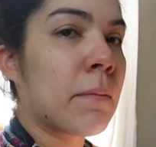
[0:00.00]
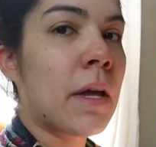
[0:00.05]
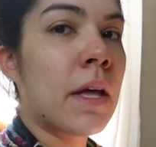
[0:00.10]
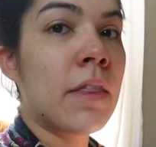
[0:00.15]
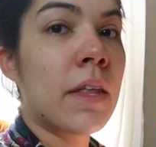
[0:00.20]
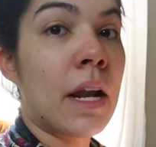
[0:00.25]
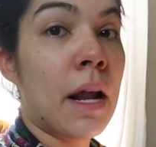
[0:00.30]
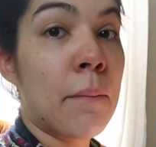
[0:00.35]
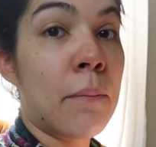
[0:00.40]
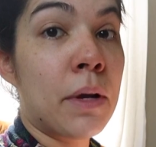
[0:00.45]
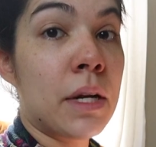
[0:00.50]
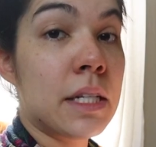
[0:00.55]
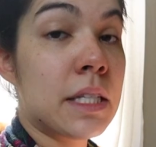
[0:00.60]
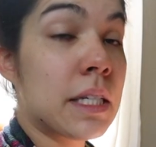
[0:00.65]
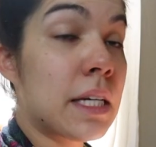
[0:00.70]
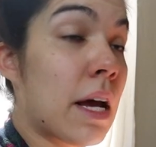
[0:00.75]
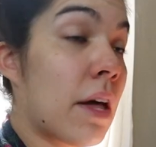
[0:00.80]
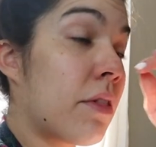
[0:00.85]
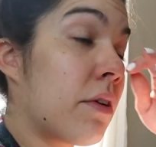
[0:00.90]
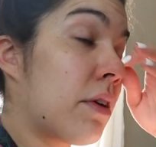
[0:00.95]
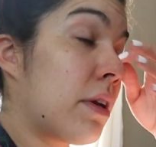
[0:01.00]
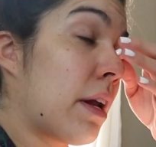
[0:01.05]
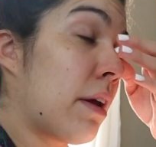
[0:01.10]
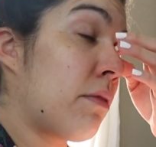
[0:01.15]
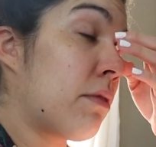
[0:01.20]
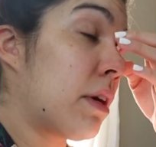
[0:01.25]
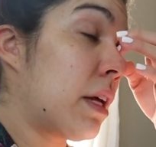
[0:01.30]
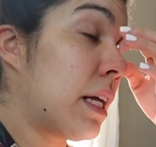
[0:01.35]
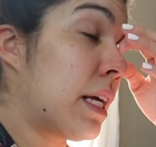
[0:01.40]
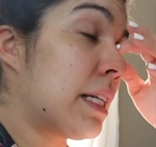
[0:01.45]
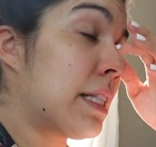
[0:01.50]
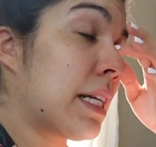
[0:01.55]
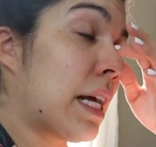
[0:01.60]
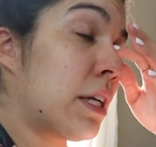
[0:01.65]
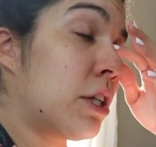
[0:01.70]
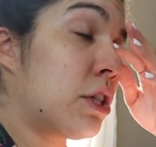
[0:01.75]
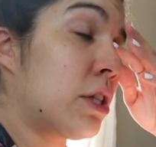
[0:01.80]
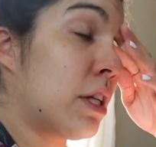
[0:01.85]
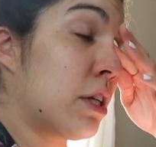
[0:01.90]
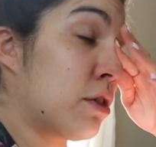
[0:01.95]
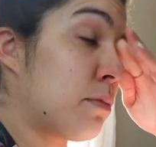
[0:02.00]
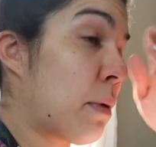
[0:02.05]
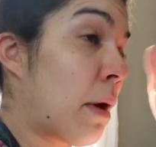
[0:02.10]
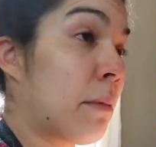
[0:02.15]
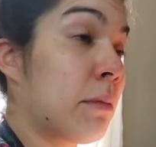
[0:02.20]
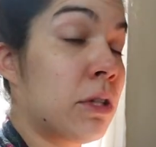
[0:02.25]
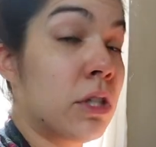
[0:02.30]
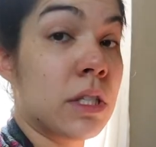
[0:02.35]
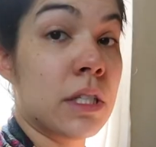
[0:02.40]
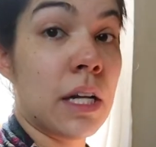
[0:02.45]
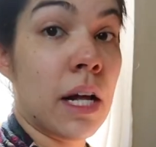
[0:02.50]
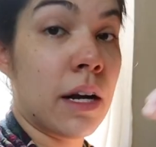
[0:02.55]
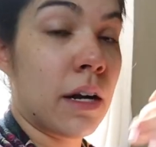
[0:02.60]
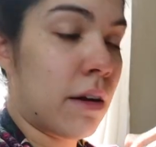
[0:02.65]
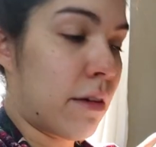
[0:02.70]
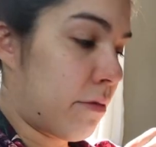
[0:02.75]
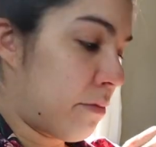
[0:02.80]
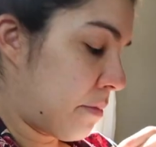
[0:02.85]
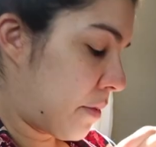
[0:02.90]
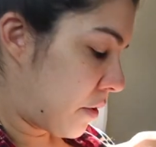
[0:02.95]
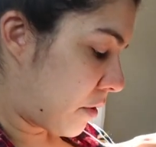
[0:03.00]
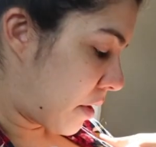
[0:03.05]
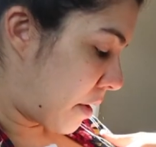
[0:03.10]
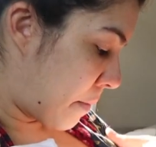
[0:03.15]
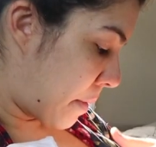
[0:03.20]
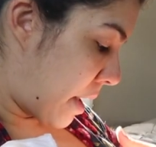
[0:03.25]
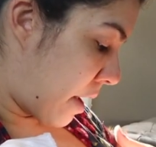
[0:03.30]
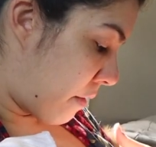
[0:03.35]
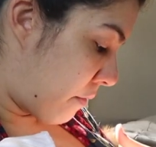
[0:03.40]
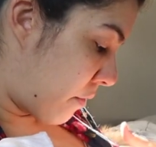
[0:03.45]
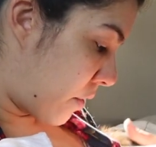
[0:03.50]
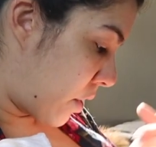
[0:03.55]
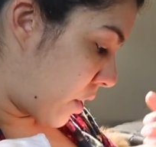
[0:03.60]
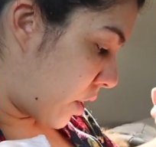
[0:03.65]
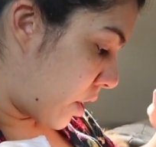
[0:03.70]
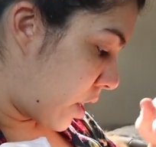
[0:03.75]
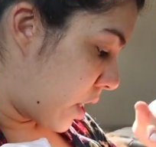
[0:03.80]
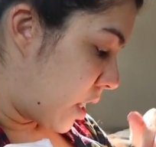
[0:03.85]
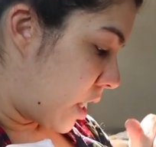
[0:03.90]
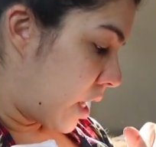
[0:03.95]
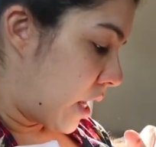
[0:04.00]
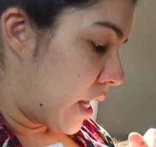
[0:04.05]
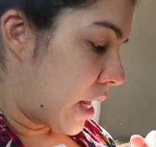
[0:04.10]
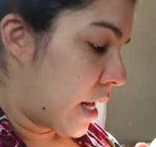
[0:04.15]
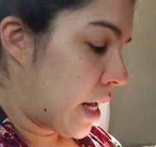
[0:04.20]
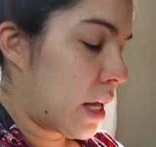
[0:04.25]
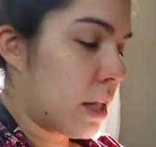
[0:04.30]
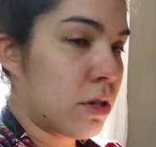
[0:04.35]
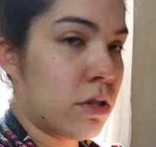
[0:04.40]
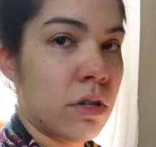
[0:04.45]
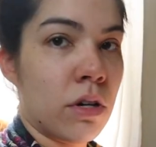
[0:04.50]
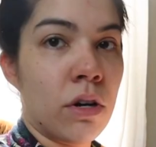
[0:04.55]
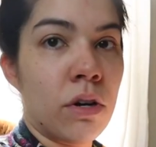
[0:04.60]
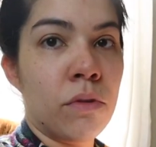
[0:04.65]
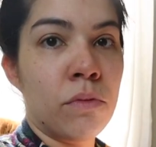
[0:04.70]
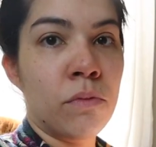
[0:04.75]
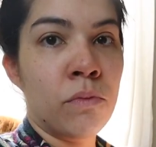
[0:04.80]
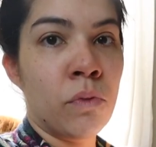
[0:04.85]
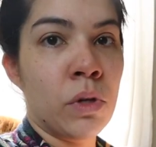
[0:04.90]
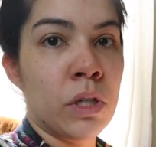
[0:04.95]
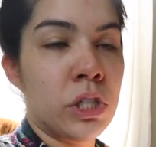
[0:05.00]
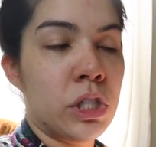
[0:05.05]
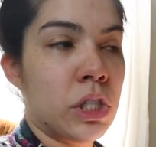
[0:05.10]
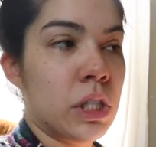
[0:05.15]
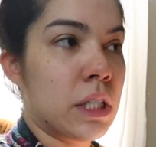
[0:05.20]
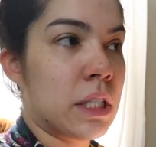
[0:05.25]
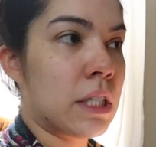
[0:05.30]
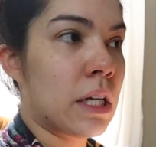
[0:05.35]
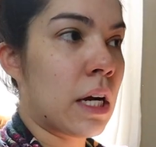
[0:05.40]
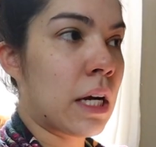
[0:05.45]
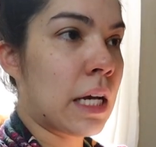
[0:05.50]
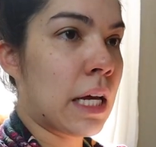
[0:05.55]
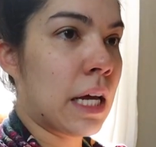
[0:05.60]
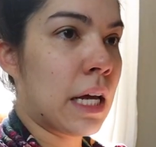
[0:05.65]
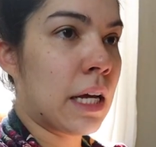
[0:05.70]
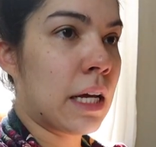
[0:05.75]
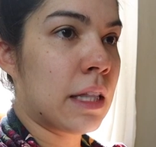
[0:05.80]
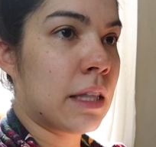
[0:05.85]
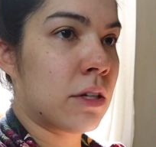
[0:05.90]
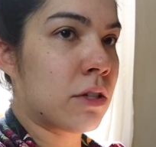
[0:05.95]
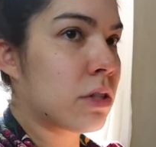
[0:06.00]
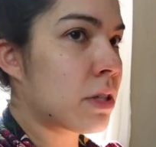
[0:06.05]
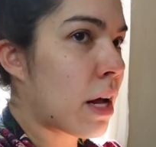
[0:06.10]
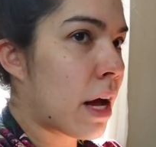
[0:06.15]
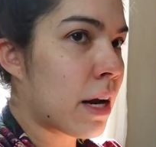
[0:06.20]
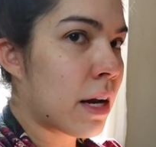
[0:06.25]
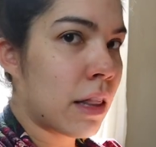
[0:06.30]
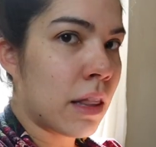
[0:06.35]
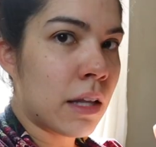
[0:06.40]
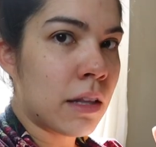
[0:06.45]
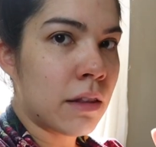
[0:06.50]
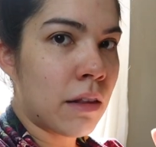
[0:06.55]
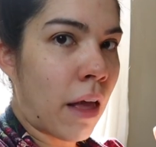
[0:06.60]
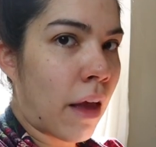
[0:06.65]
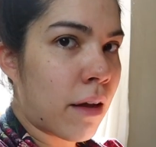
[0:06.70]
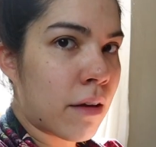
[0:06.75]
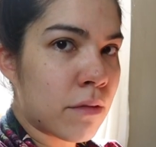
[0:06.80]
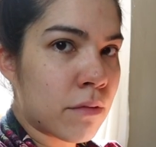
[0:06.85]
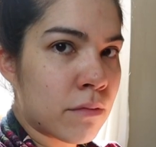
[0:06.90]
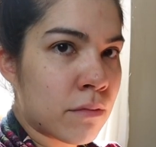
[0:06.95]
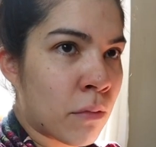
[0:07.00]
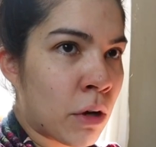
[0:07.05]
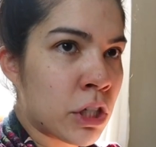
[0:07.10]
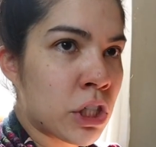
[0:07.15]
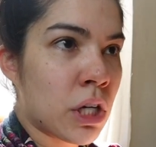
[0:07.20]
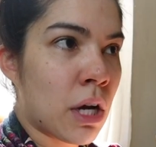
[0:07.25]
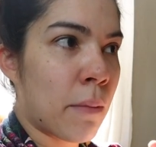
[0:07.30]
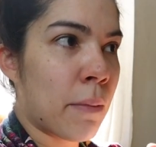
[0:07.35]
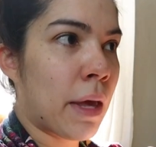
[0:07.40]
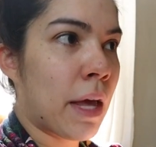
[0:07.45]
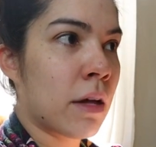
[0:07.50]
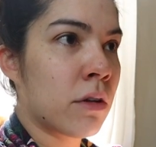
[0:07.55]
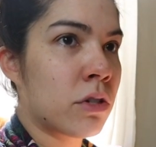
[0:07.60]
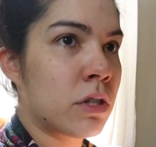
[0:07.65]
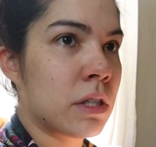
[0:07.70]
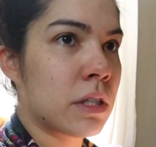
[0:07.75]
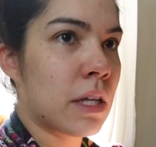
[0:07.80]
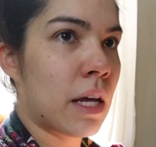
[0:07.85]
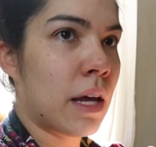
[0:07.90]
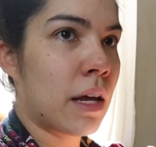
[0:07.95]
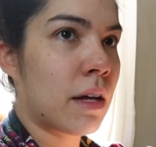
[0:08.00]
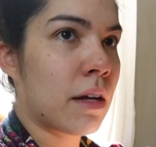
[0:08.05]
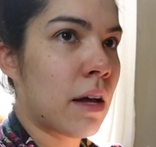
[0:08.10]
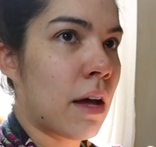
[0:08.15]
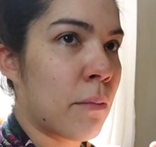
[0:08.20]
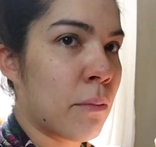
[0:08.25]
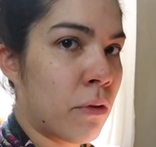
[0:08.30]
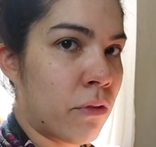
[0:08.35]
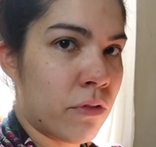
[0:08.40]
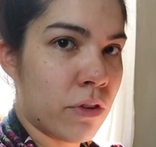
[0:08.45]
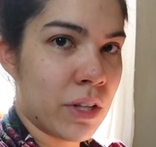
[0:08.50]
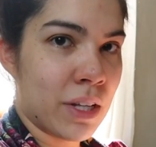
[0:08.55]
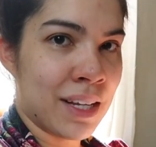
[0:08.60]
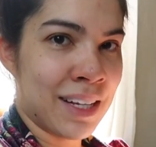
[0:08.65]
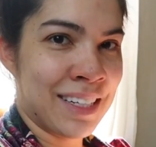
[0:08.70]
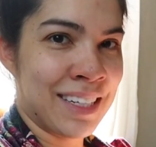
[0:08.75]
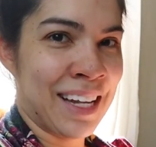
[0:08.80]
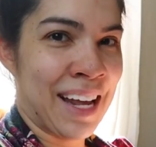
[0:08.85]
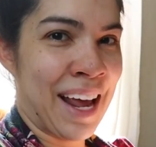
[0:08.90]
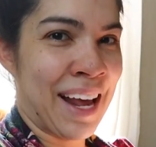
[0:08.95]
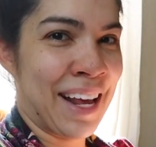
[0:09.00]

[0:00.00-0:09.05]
and then i put it together and i realized that there's probably just not enough milk coming out for her and so once she's sucking and there's not a, like much coming out she's like i'm over this